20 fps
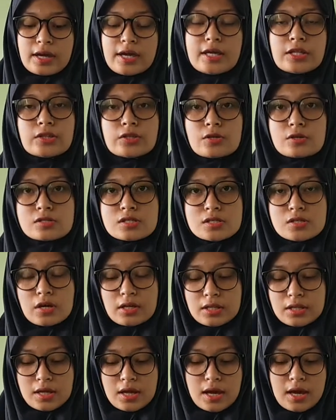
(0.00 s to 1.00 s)
it does
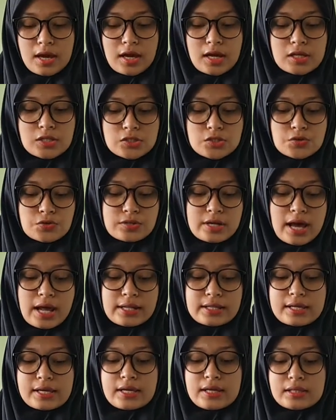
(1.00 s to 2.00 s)
not ensure
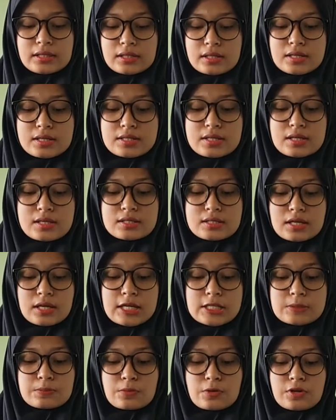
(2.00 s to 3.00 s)
that the intelligence
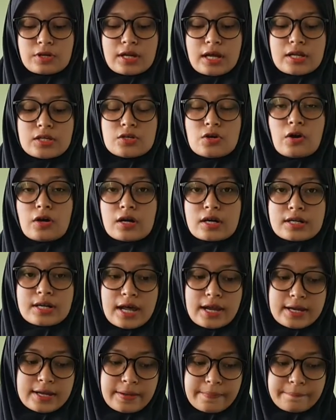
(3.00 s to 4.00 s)
is more than younger
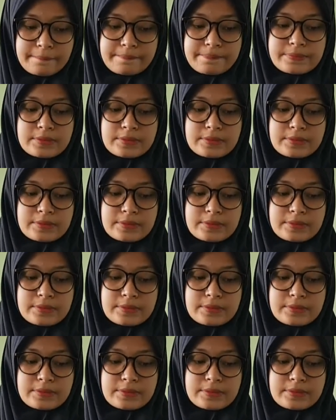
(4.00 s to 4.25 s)
than them.